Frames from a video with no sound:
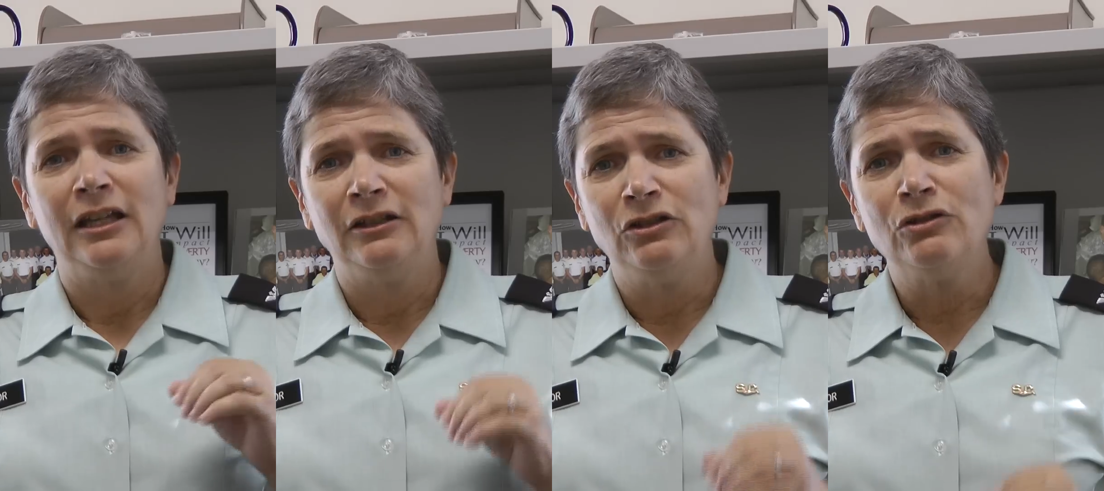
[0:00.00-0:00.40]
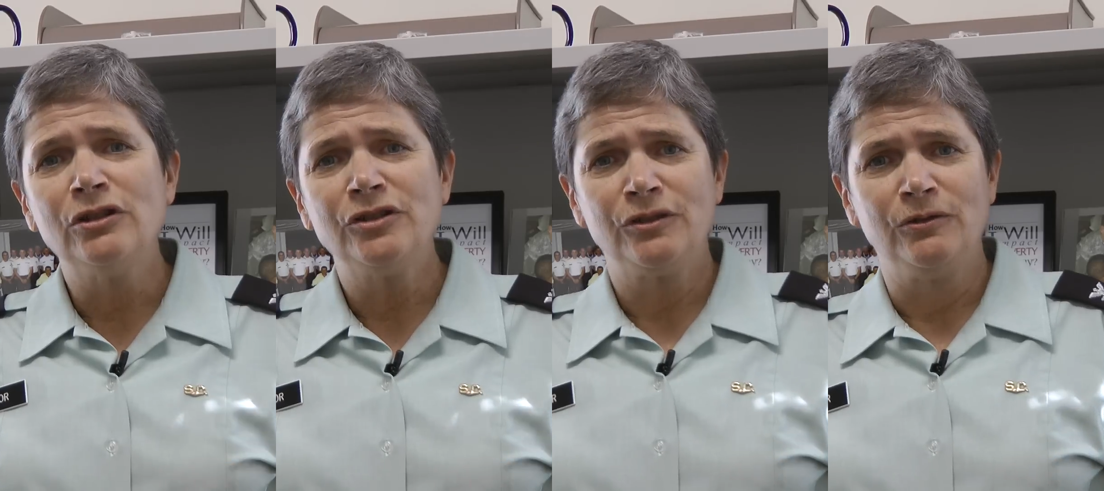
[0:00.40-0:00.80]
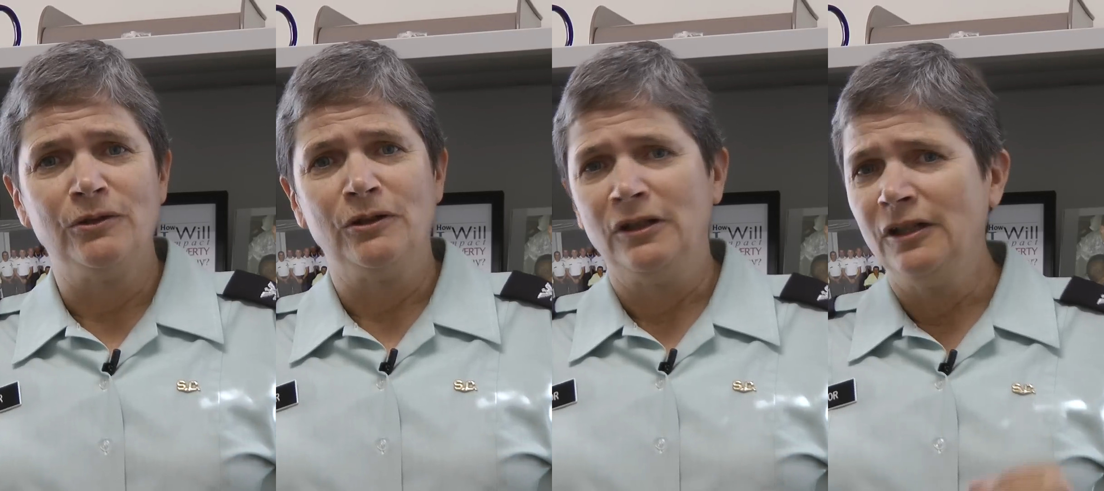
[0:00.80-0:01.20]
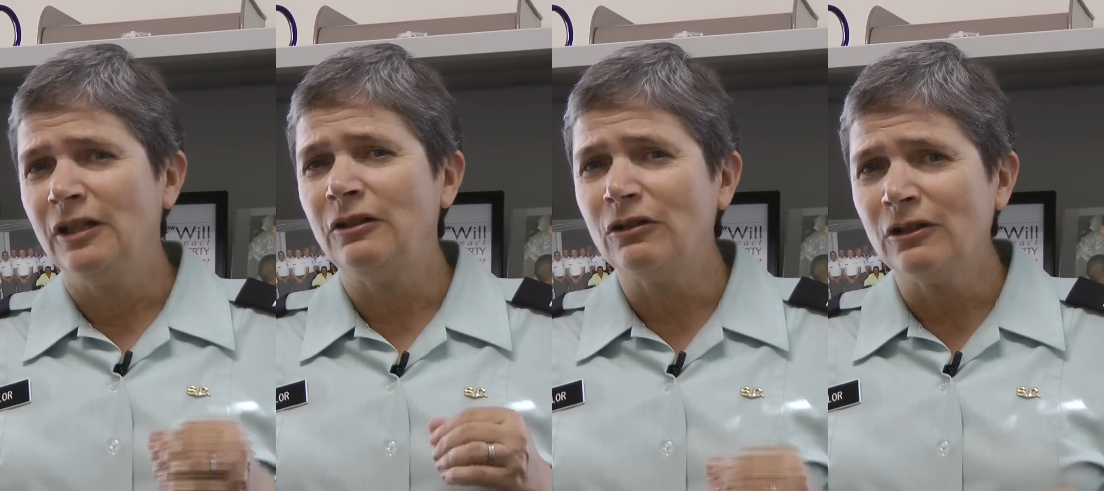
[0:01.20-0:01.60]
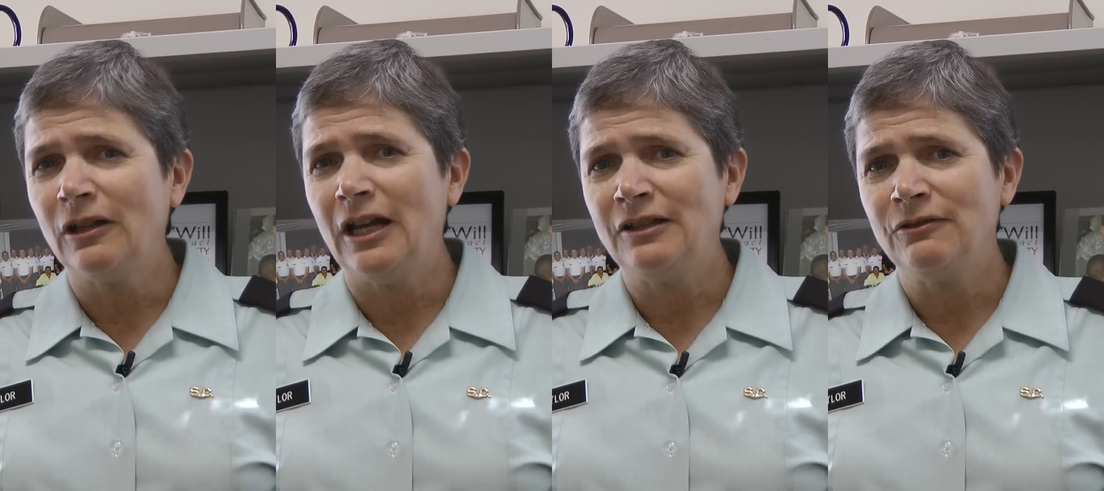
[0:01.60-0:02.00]
in your school, in your
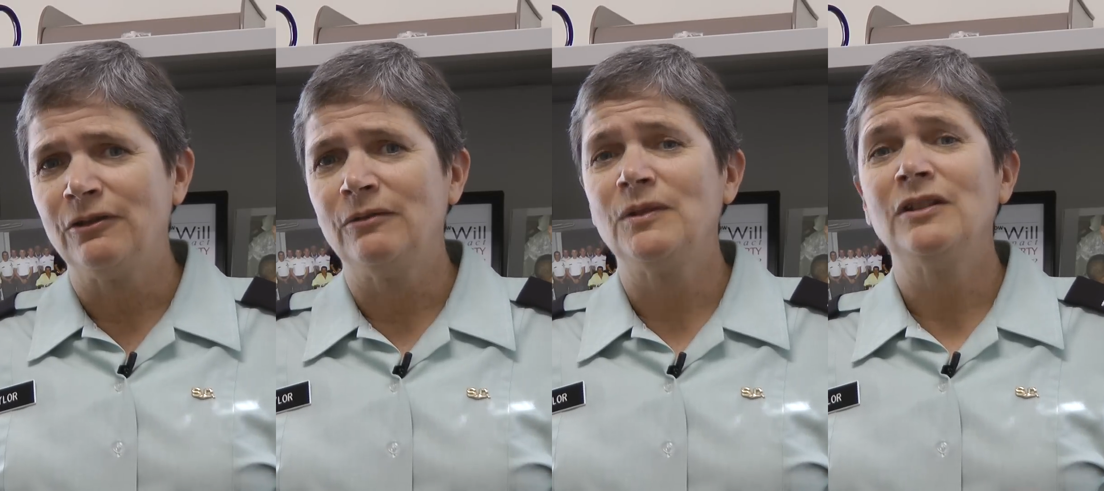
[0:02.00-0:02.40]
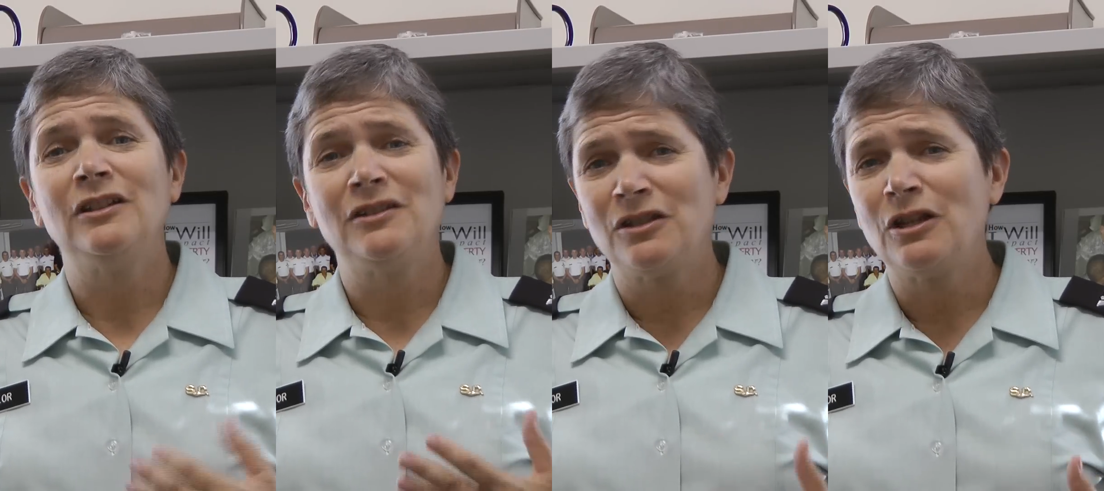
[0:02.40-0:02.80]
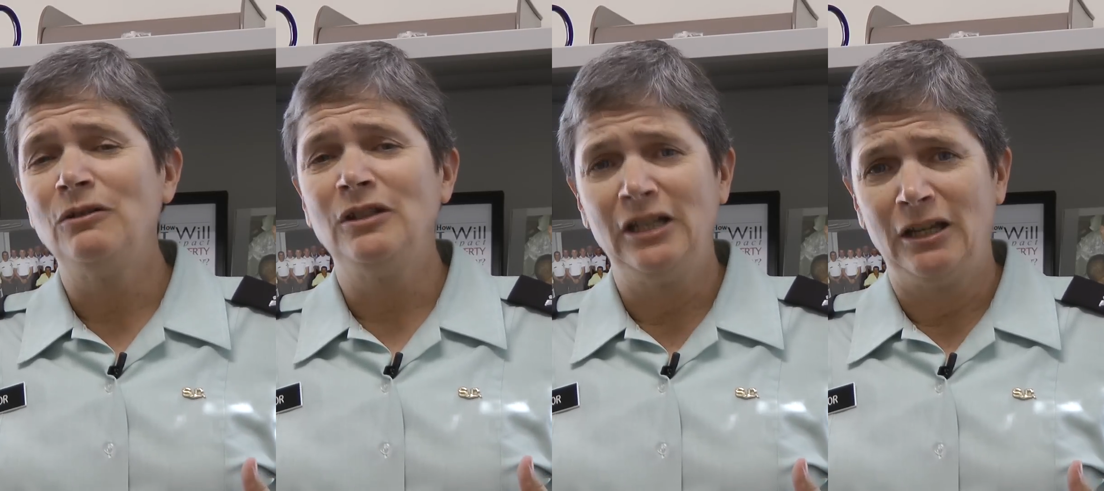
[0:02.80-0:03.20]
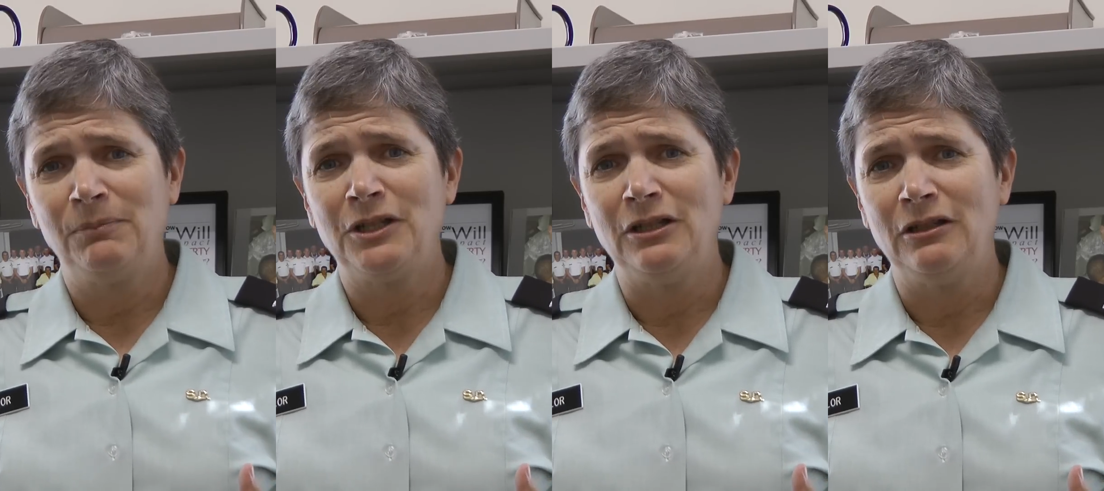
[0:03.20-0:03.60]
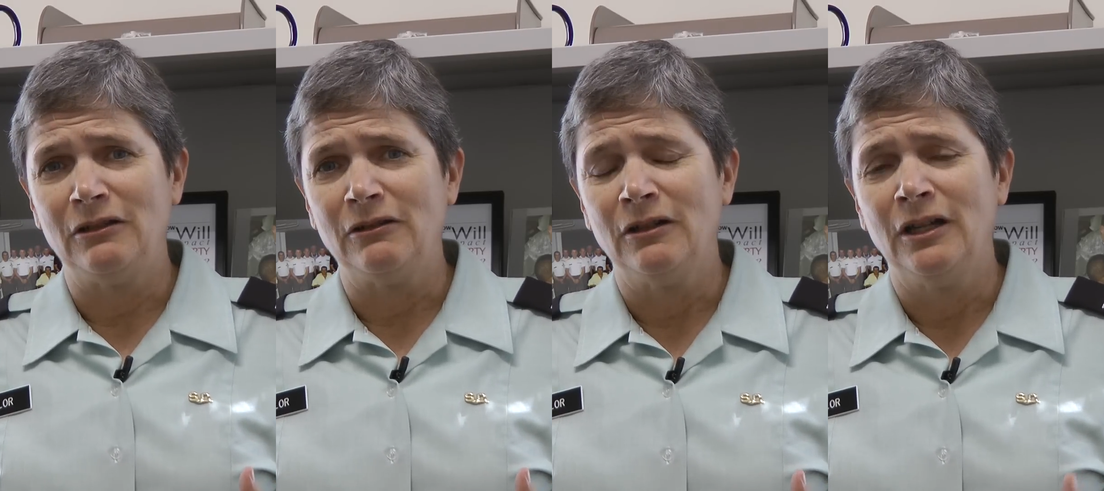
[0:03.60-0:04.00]
classrooms, is totally up to
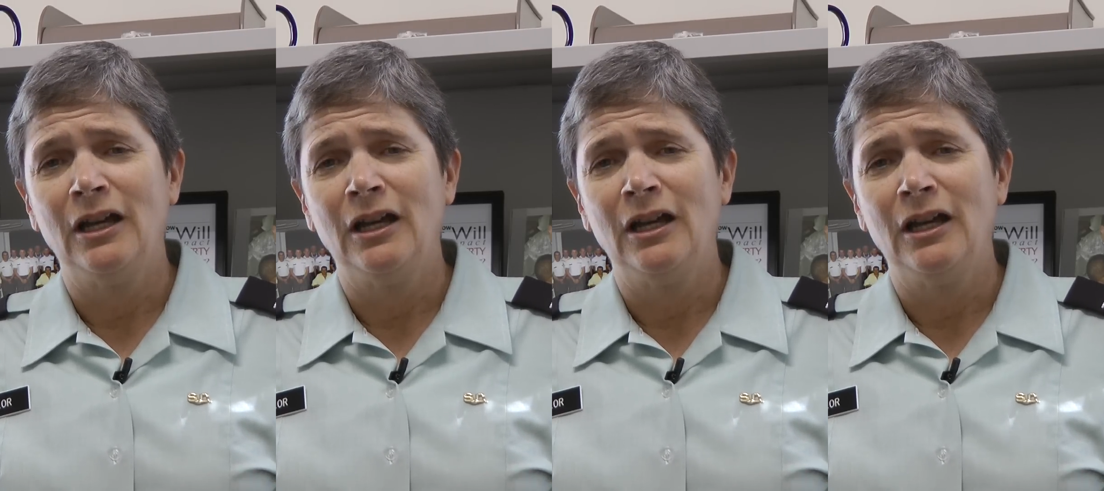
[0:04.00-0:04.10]
you.